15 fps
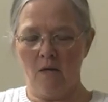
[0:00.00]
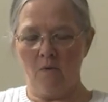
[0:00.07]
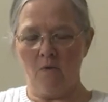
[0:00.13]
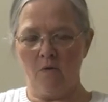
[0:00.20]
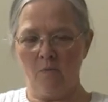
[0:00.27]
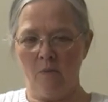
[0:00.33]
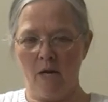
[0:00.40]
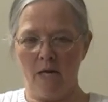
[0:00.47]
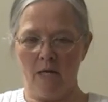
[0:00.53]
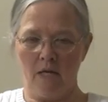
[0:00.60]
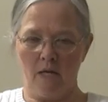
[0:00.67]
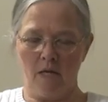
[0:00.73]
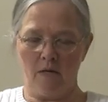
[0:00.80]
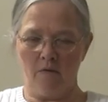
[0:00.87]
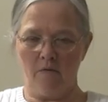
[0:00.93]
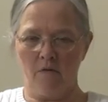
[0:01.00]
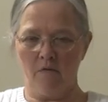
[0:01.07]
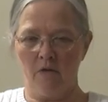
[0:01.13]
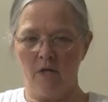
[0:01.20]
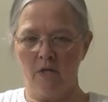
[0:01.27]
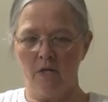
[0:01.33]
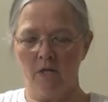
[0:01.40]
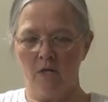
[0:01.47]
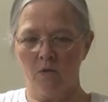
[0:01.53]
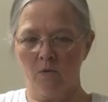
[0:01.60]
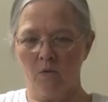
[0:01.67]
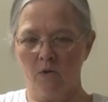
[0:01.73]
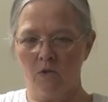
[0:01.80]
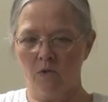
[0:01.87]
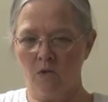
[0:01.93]
with my kind of affinity
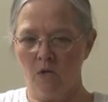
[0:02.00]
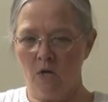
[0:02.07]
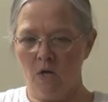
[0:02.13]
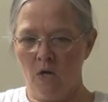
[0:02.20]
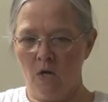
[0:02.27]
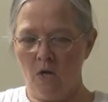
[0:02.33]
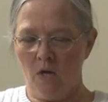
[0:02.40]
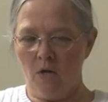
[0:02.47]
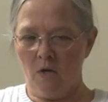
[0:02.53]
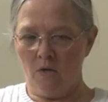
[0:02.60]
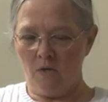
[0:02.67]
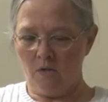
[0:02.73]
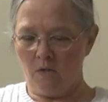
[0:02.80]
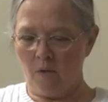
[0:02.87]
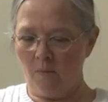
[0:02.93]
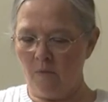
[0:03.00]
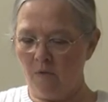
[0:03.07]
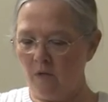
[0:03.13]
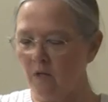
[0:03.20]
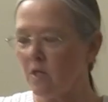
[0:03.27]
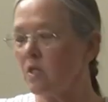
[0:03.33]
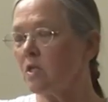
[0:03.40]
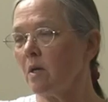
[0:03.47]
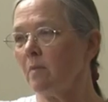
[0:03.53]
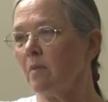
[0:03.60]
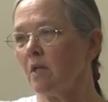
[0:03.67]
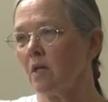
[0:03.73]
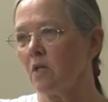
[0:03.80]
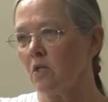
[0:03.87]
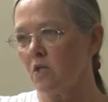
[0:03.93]
towards some
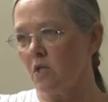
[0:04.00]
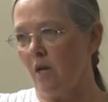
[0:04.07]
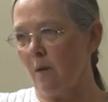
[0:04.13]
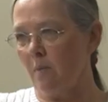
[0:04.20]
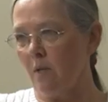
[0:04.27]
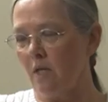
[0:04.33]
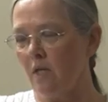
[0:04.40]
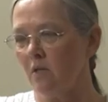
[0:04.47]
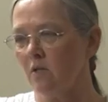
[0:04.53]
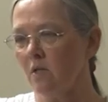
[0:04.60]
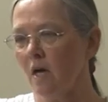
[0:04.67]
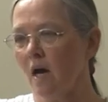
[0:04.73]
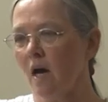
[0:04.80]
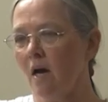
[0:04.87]
things Japanese.